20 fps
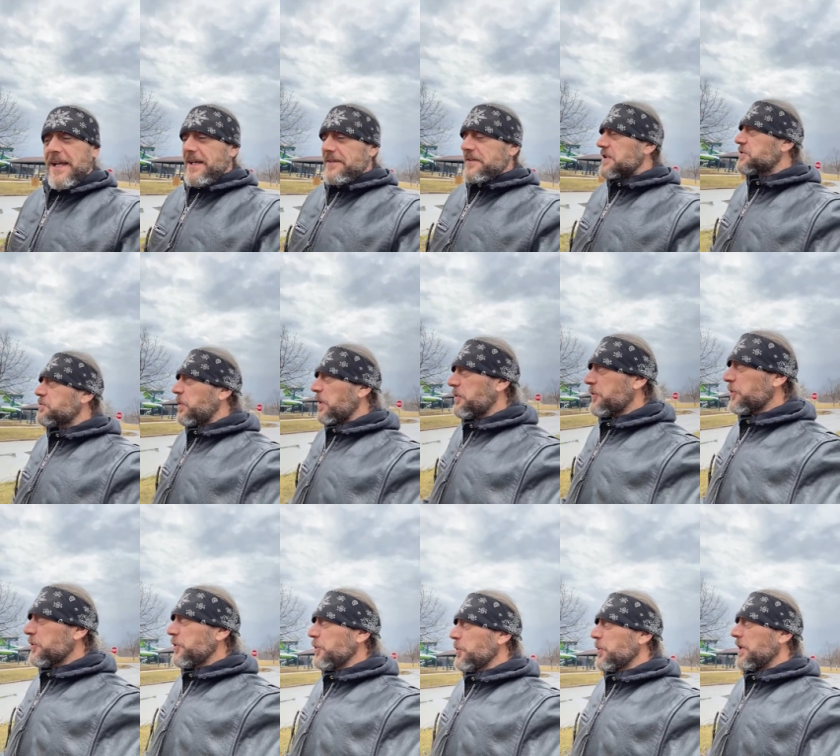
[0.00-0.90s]
This is what they're
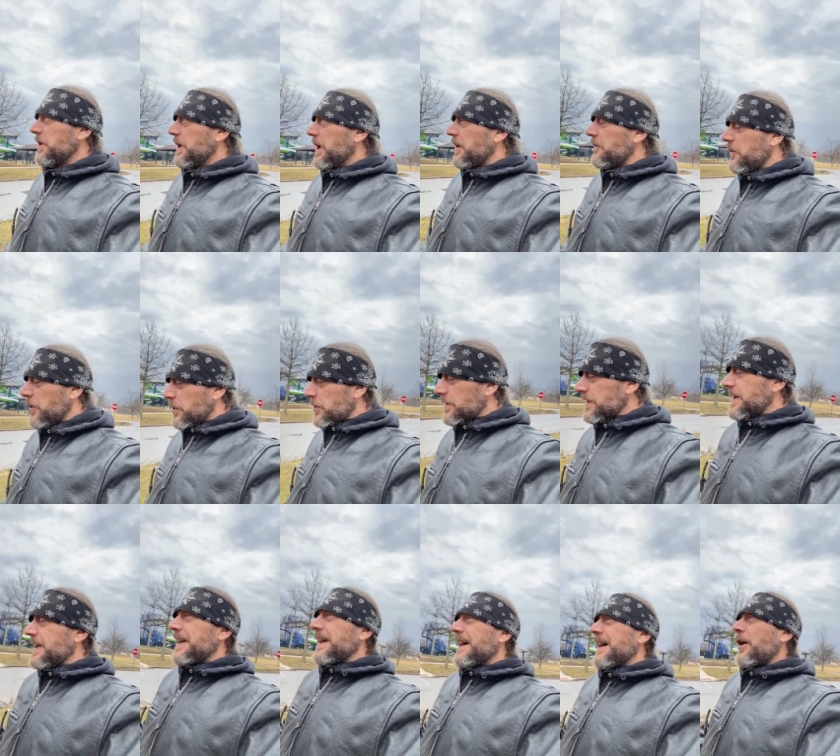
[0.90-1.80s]
doing. They're
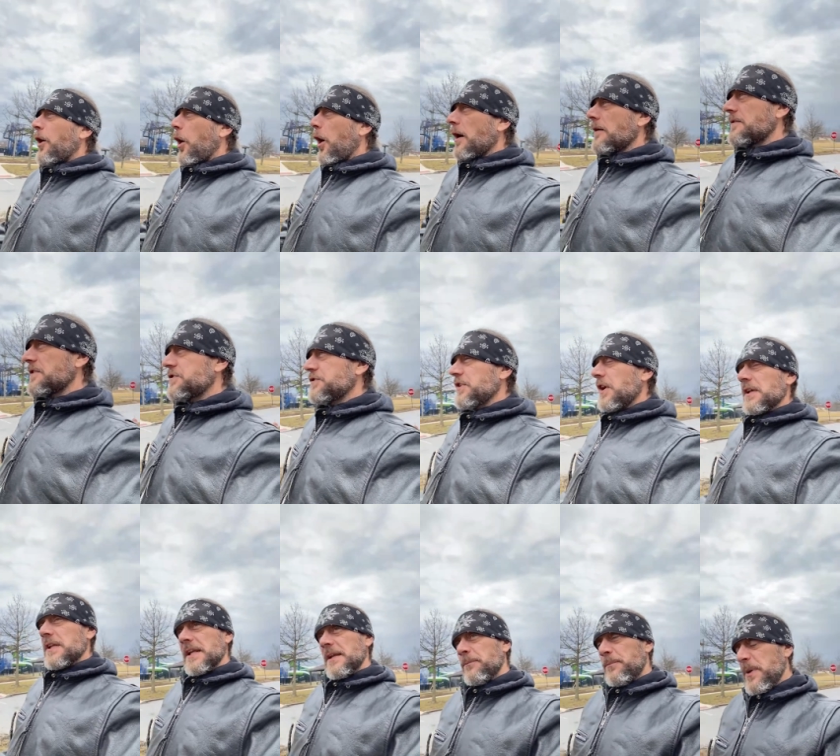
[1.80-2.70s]
all of a
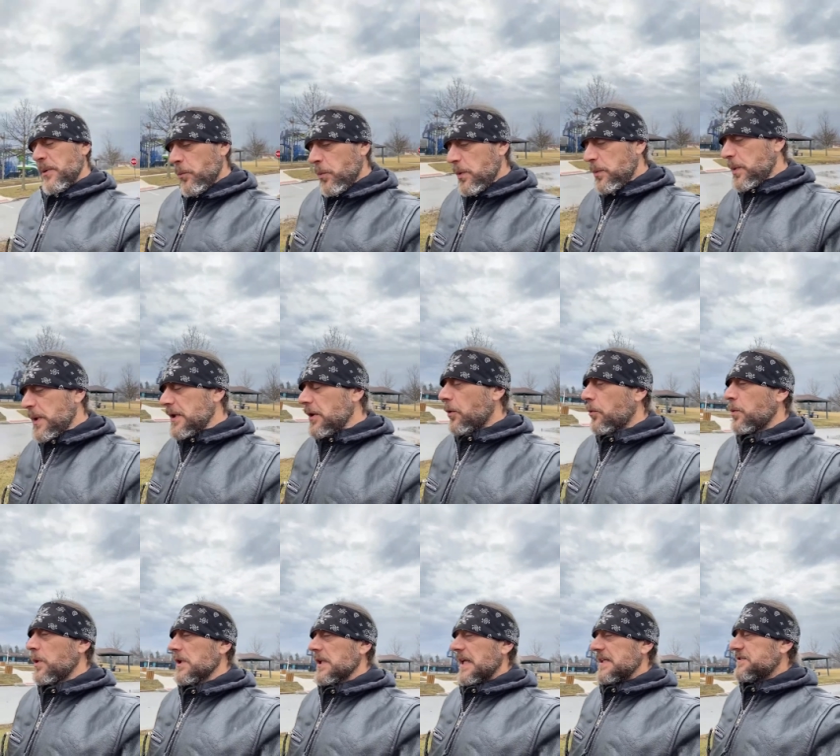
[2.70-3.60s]
sudden, and we don't
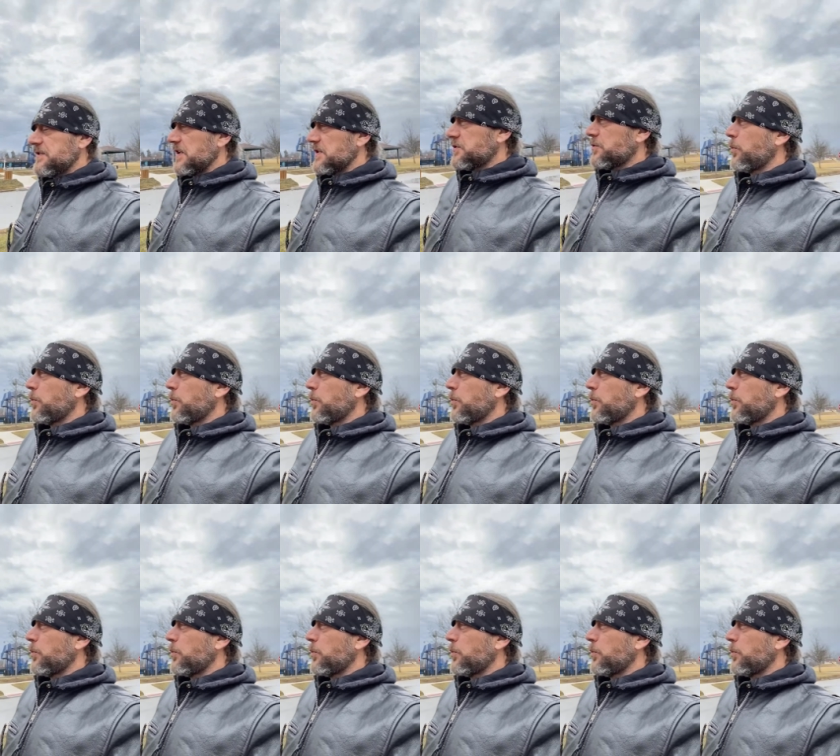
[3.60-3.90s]
realize this.